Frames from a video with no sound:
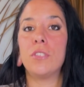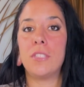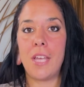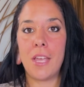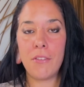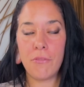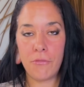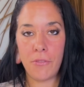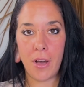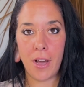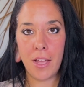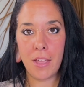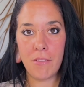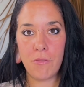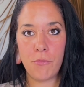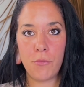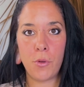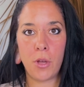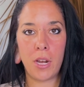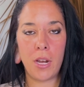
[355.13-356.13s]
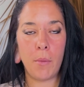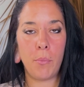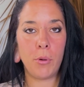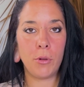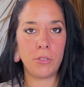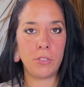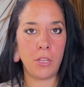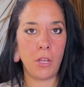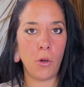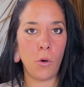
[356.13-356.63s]
day 5, we're gonna
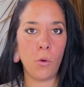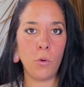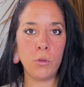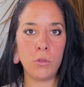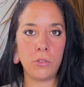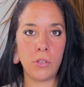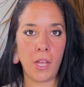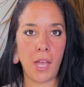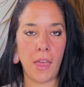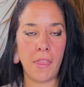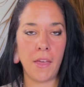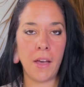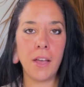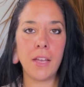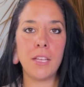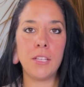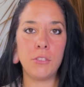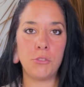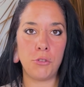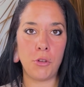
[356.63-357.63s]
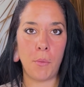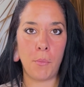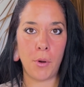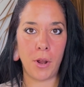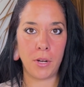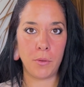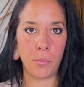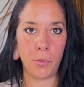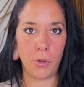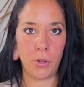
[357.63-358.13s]
put it all together into a
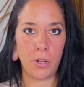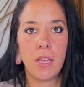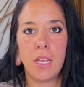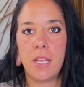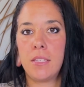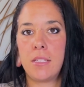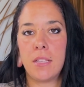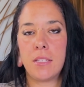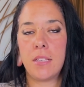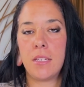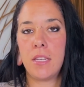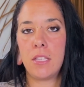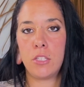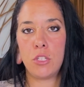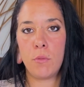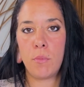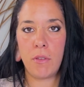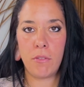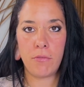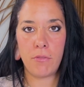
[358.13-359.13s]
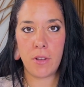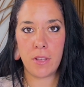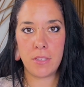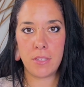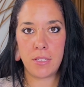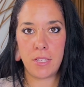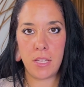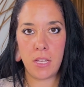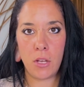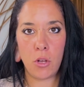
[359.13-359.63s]
brand book. It doesn't need to be
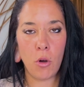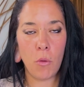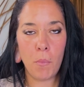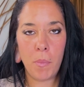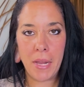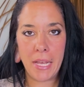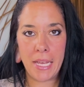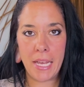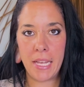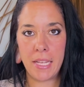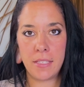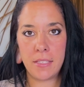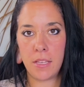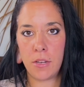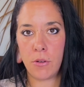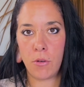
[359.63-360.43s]
fancy, complicated,